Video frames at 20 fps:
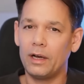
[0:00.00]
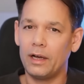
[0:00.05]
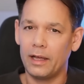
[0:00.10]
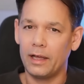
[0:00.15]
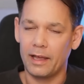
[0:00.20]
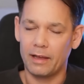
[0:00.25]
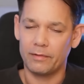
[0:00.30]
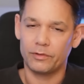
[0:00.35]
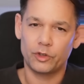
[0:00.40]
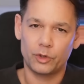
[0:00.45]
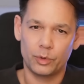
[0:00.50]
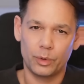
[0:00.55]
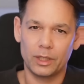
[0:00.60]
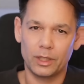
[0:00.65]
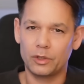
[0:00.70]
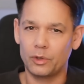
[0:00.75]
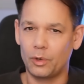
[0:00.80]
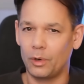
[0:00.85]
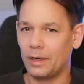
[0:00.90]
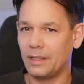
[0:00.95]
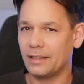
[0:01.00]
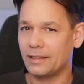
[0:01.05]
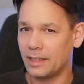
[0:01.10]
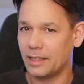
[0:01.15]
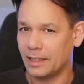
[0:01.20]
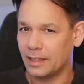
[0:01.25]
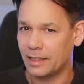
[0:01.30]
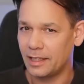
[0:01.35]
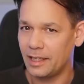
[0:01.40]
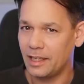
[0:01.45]
have short calls
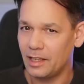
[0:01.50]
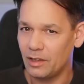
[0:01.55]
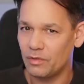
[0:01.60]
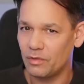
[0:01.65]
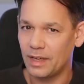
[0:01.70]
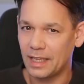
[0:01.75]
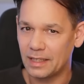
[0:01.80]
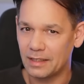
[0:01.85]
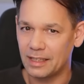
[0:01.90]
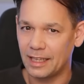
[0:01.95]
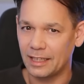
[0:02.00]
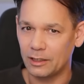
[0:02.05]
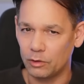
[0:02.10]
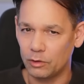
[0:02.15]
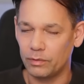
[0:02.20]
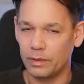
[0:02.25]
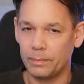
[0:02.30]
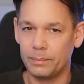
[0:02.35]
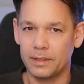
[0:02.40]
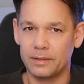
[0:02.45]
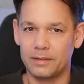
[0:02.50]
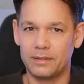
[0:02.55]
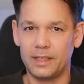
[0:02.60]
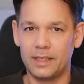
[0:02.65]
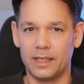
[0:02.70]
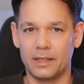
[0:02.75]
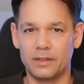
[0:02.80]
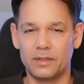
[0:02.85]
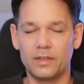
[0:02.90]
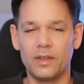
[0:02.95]
in key events like November
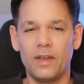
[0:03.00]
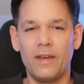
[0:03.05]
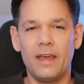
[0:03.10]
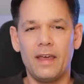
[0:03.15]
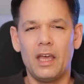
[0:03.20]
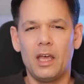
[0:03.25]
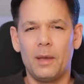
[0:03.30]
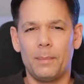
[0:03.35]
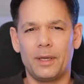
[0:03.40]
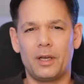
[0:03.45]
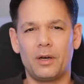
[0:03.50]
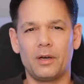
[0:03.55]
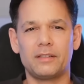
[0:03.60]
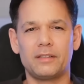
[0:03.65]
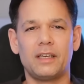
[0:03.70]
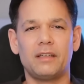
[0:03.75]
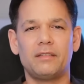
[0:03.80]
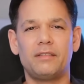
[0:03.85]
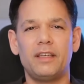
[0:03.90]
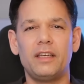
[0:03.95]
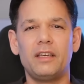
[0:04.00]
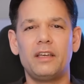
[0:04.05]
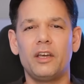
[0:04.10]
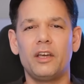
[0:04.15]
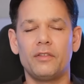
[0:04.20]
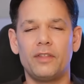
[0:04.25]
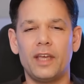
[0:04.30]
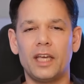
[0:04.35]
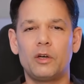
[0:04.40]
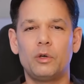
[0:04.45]
6th, because I think
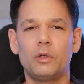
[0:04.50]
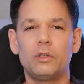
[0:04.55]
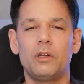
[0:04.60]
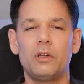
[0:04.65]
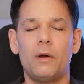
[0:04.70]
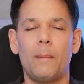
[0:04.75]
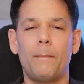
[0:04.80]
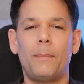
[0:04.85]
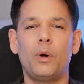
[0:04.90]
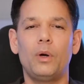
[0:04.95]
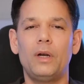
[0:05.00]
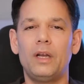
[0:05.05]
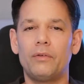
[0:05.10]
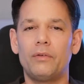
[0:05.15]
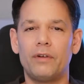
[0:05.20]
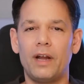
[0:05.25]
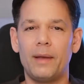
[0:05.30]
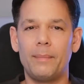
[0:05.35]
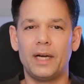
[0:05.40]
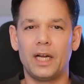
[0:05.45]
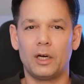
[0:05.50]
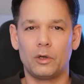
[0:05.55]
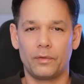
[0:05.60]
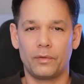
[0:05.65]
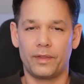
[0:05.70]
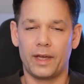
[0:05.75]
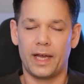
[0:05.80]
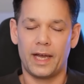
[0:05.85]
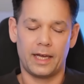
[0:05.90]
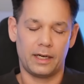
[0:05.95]
they could pull a rabbit out
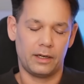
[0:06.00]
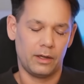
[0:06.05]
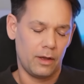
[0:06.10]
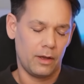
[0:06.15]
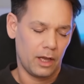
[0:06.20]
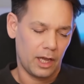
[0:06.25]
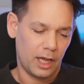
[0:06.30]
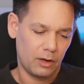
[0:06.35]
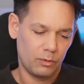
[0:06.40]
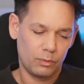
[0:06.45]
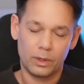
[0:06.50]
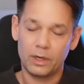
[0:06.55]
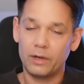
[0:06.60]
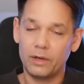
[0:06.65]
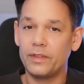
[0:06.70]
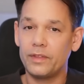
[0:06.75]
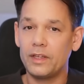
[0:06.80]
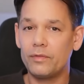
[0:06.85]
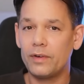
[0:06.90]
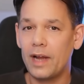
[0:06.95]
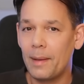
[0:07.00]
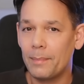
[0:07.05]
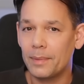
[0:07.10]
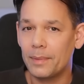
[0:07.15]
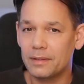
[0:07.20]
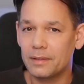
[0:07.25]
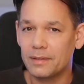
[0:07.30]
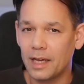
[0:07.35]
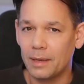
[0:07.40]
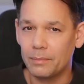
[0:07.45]
of the hat. And one of the
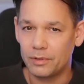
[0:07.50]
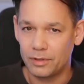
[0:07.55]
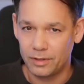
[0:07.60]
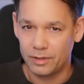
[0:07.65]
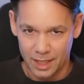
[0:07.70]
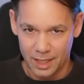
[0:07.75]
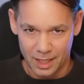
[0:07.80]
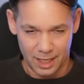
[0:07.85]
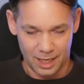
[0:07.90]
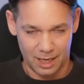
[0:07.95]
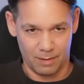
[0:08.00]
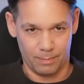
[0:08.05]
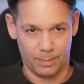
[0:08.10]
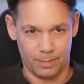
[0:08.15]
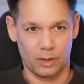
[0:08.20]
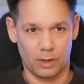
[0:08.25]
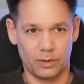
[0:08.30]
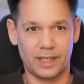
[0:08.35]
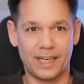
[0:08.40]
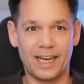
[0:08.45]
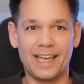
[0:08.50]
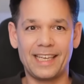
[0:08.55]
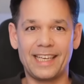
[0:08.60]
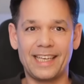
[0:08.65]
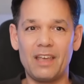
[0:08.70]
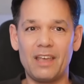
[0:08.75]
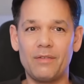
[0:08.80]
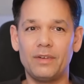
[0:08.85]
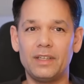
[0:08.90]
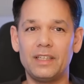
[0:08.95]
rabbits I'm thinking about, and I
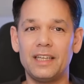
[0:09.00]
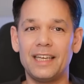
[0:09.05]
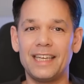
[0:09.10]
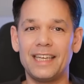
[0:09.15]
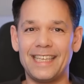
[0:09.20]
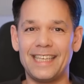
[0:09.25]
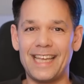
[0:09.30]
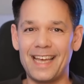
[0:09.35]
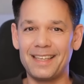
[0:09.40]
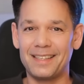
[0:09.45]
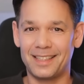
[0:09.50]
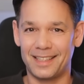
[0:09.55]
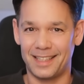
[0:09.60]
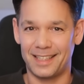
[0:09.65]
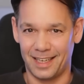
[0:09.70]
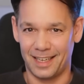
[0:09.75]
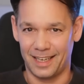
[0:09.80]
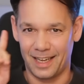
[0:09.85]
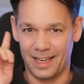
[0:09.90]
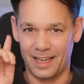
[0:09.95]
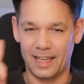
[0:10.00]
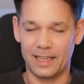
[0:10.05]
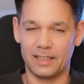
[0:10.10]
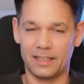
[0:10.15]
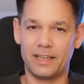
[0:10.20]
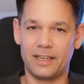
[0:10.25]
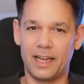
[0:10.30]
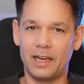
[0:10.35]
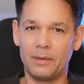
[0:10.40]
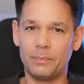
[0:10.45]
gave it yesterday a
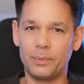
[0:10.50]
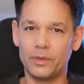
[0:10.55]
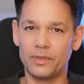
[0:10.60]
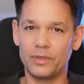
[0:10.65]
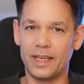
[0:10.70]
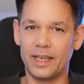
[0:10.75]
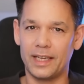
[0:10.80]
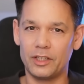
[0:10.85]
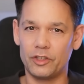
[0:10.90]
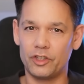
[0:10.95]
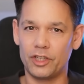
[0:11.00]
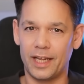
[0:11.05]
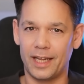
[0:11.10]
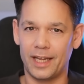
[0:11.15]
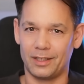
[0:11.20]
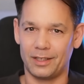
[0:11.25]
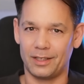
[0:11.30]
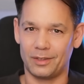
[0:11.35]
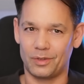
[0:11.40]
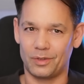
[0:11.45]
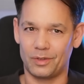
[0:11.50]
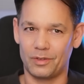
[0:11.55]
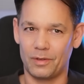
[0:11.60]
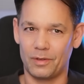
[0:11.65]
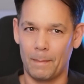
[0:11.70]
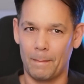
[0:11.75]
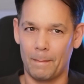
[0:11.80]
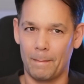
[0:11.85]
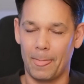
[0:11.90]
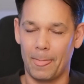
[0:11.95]
10% chance.
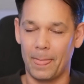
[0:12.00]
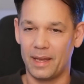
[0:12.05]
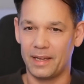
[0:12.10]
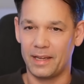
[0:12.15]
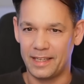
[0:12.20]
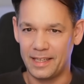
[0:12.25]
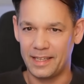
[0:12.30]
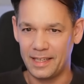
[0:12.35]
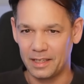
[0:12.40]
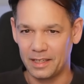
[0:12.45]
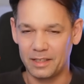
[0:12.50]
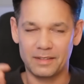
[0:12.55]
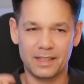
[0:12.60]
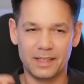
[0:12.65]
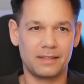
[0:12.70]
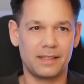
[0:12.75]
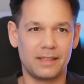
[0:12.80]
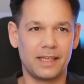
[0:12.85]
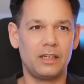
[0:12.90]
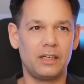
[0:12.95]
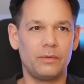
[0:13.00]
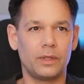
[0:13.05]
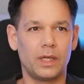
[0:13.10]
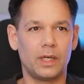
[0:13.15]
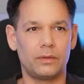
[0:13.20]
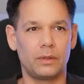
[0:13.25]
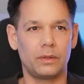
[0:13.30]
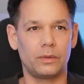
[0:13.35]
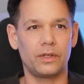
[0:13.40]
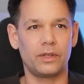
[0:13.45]
Here is exactly what I
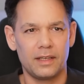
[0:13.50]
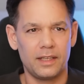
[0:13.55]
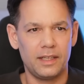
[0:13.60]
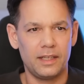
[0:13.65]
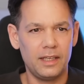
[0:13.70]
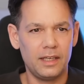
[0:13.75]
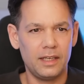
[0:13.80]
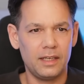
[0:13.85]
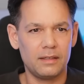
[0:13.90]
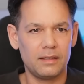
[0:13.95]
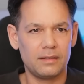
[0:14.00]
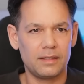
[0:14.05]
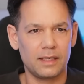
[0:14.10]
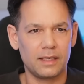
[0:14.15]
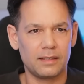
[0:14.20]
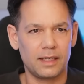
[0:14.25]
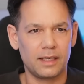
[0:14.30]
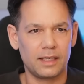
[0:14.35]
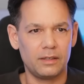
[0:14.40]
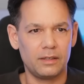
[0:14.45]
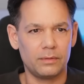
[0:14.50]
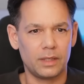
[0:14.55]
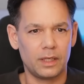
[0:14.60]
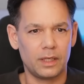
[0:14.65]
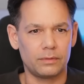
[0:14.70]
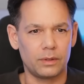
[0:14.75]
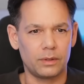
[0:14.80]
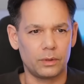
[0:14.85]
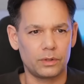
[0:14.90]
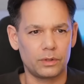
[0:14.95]
wrote. Here is exactly what I
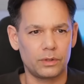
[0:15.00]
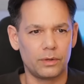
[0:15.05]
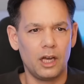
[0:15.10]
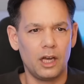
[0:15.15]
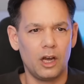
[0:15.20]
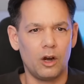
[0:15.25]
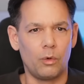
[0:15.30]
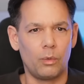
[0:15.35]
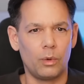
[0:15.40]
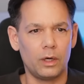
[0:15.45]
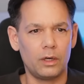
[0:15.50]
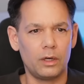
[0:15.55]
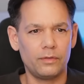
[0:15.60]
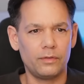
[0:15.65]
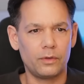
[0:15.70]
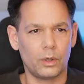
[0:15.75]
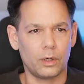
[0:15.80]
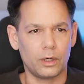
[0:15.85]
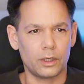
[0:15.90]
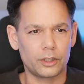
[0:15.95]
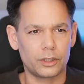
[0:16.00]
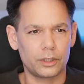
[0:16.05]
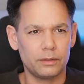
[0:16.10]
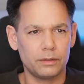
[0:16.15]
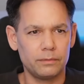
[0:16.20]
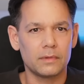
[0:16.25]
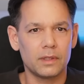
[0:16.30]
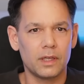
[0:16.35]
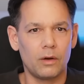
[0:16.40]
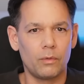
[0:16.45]
wrote. A word of
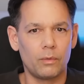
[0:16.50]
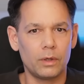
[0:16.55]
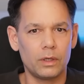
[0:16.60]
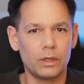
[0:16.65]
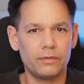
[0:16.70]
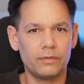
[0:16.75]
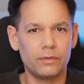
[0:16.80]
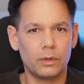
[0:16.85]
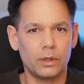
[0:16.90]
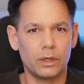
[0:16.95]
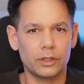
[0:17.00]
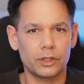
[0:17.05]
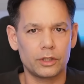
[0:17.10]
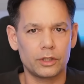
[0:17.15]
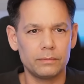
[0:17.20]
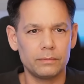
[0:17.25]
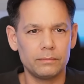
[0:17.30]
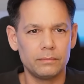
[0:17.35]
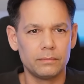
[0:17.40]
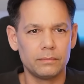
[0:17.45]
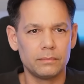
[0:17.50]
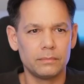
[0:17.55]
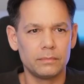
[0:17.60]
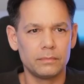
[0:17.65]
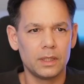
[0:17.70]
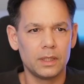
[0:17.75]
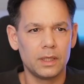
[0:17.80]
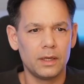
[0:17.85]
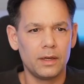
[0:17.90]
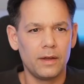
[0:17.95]
caution, a word of caution.
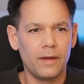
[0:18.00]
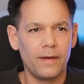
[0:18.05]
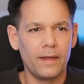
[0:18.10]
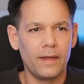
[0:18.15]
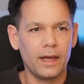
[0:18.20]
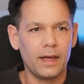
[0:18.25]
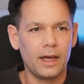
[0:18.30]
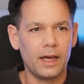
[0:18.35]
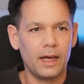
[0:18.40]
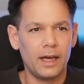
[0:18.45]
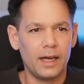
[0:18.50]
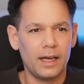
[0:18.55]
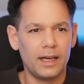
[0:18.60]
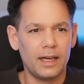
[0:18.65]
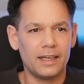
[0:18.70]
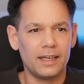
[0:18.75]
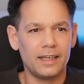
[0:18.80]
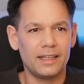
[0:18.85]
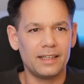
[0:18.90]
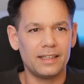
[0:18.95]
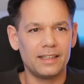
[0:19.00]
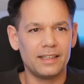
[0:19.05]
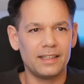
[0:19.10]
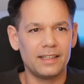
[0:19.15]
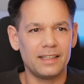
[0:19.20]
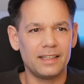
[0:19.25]
And